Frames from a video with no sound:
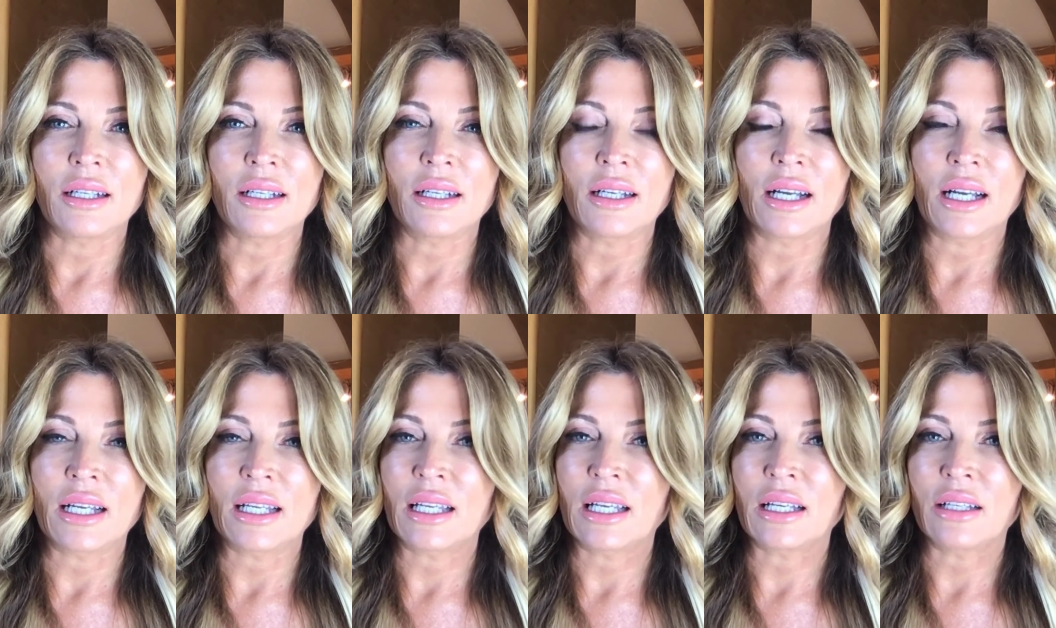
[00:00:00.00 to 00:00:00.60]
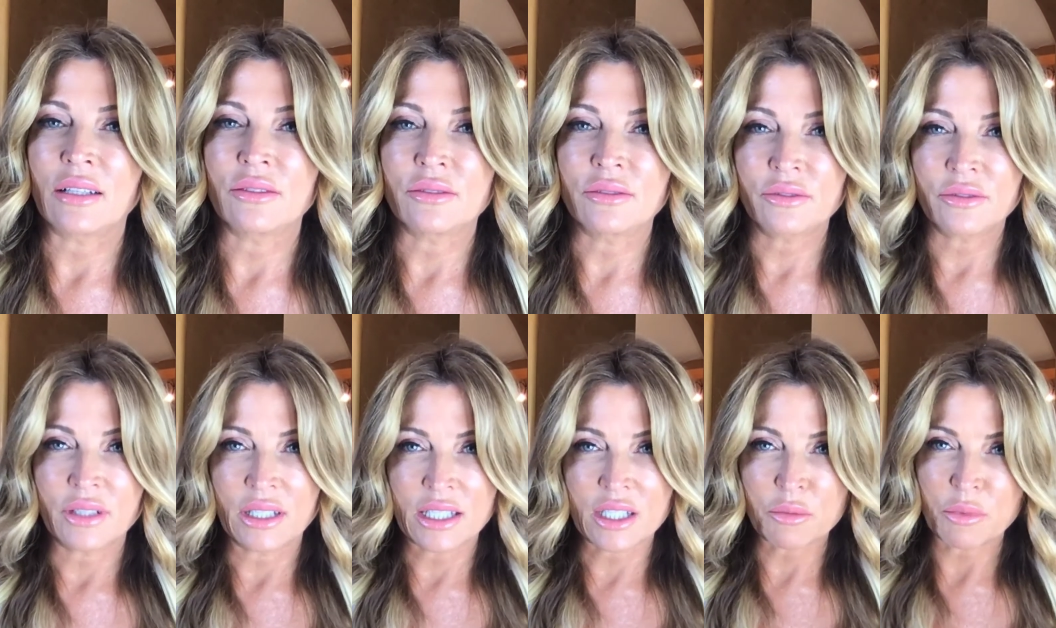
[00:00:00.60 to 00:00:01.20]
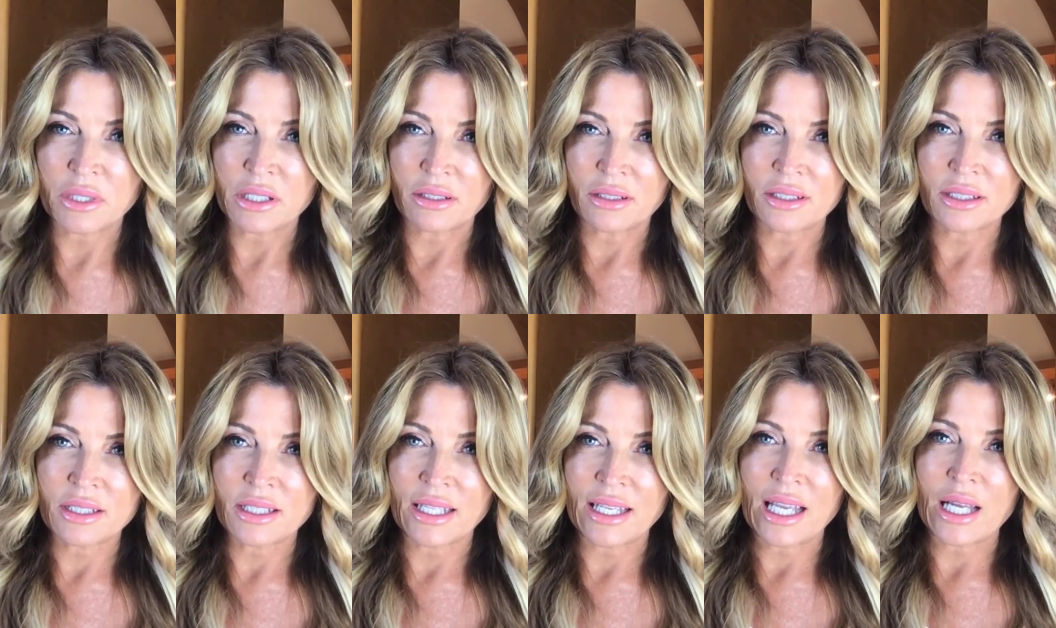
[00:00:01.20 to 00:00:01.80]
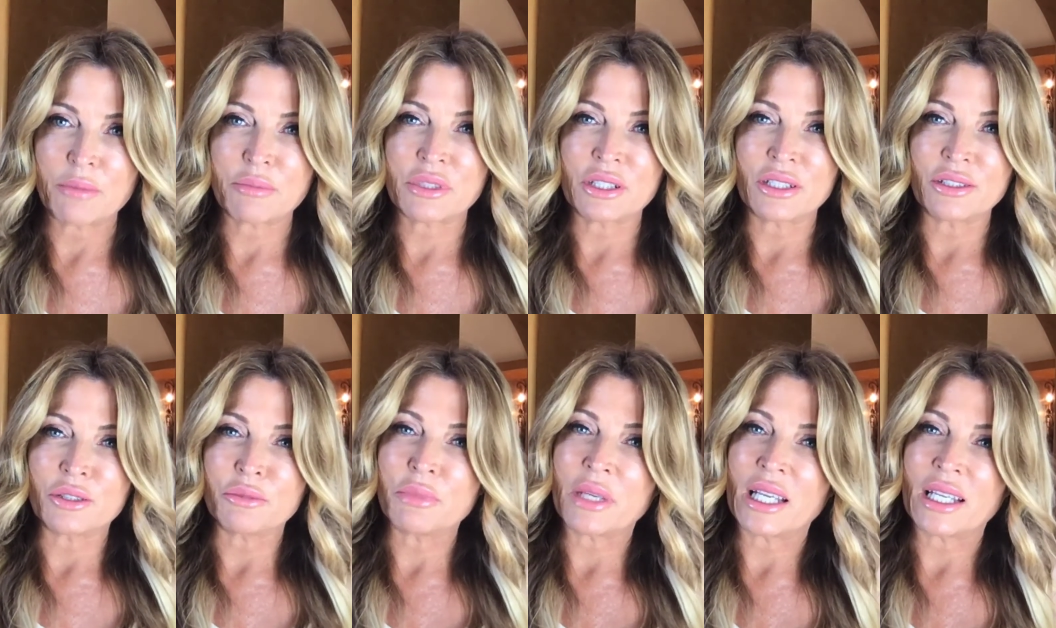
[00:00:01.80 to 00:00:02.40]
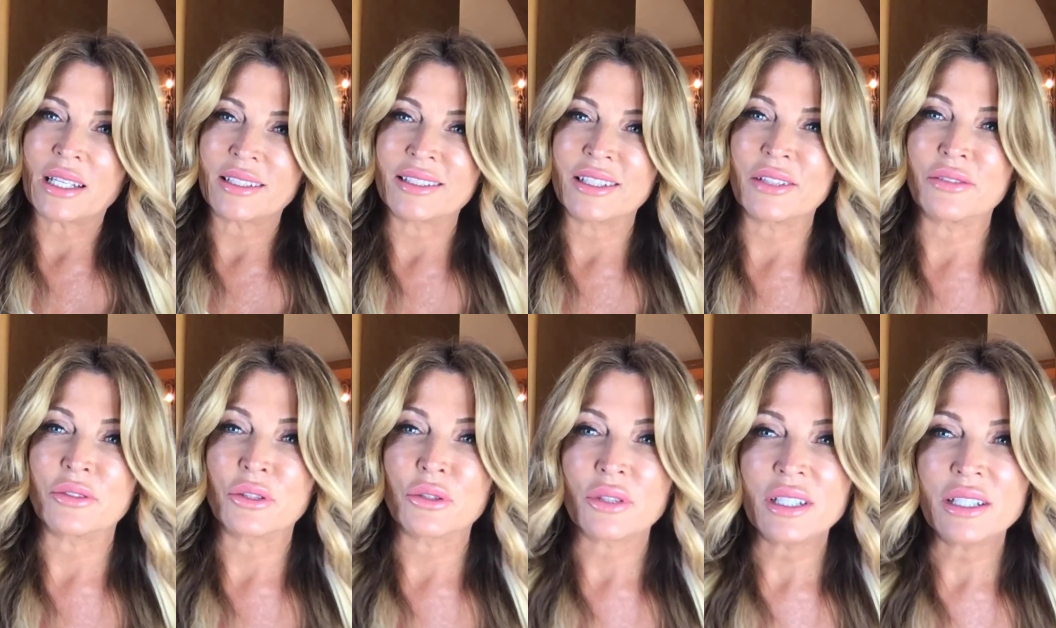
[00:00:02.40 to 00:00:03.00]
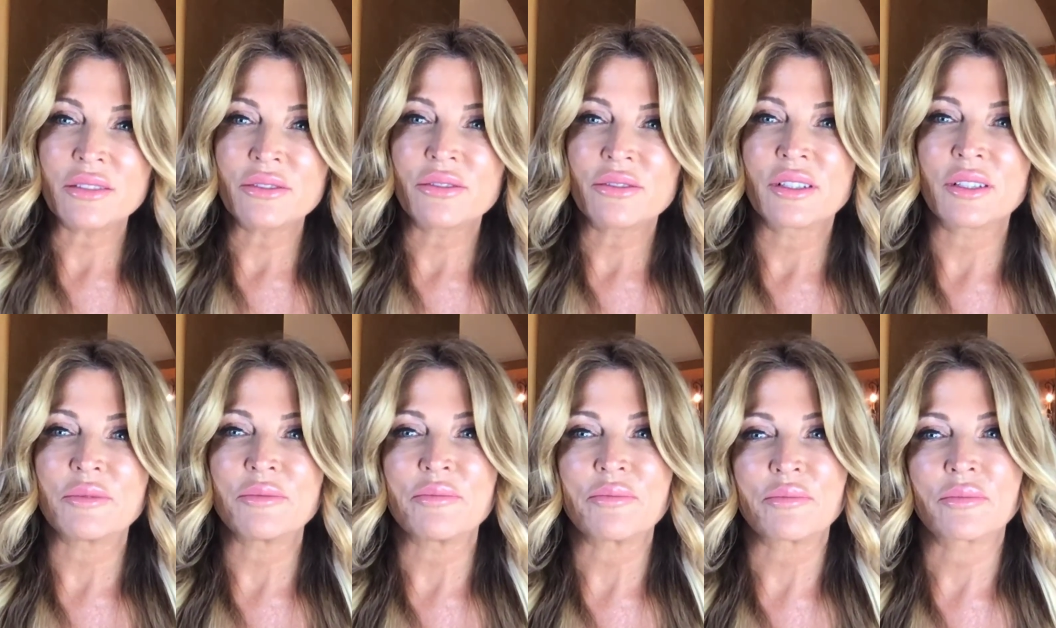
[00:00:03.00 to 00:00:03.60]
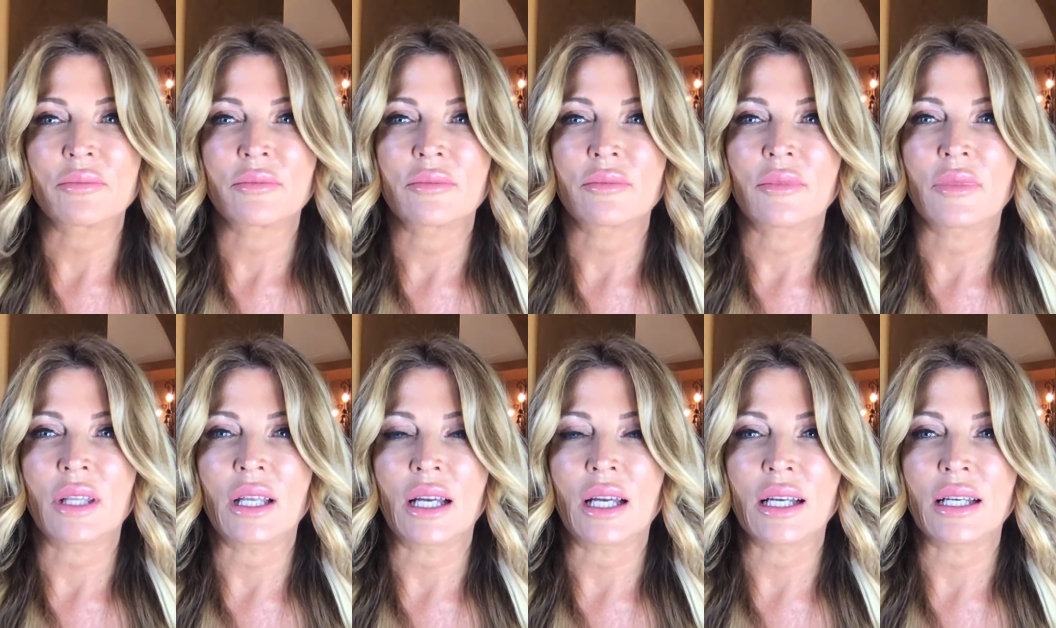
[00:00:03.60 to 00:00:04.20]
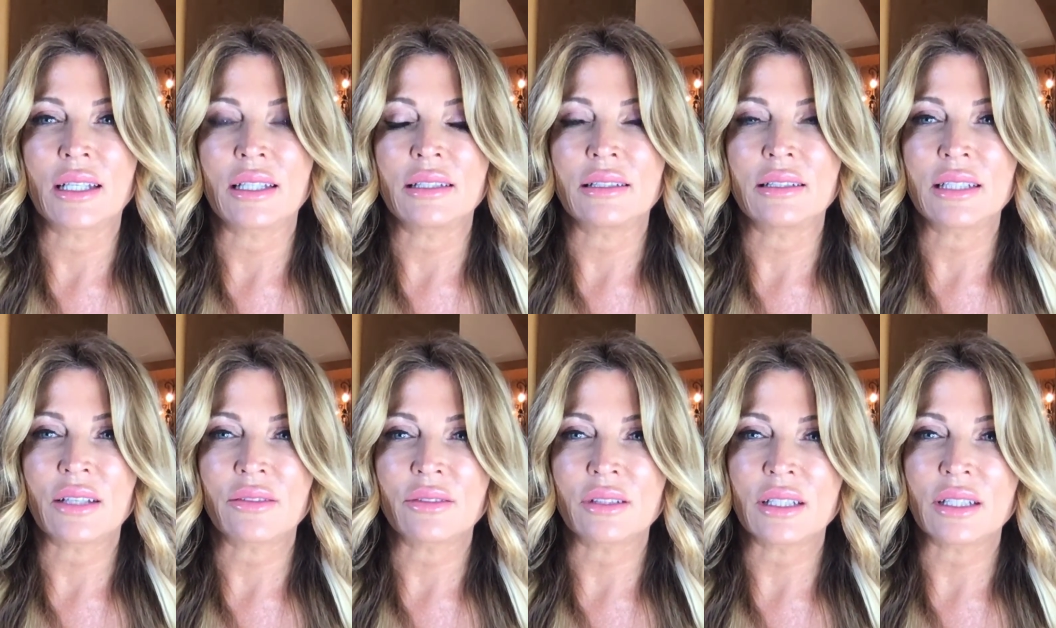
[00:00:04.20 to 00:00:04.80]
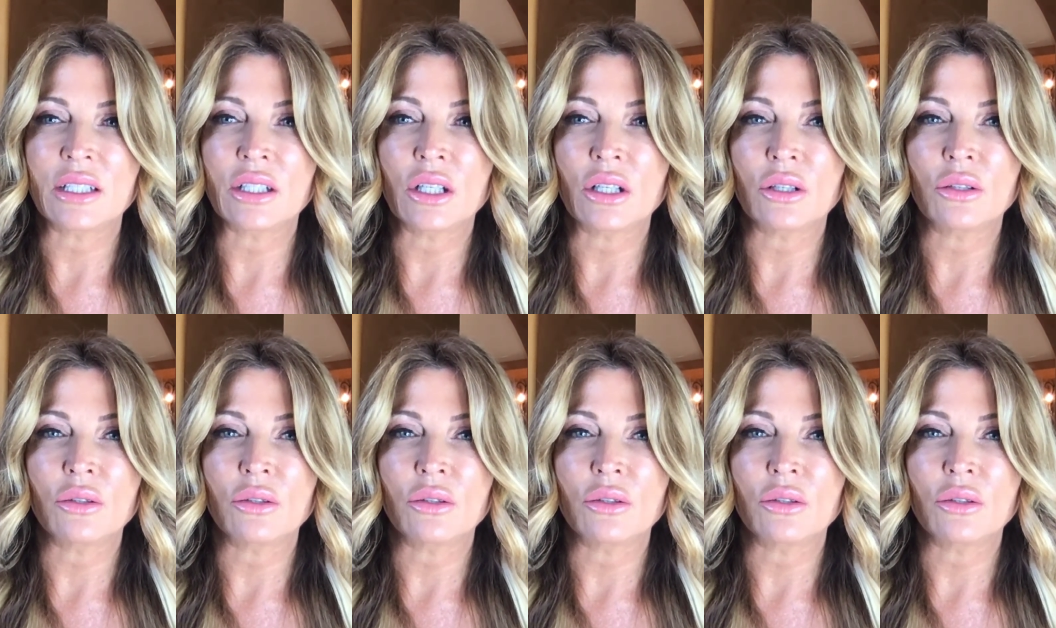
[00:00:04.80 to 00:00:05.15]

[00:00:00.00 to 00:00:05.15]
I have experienced the absolute pain of grief. I definitely know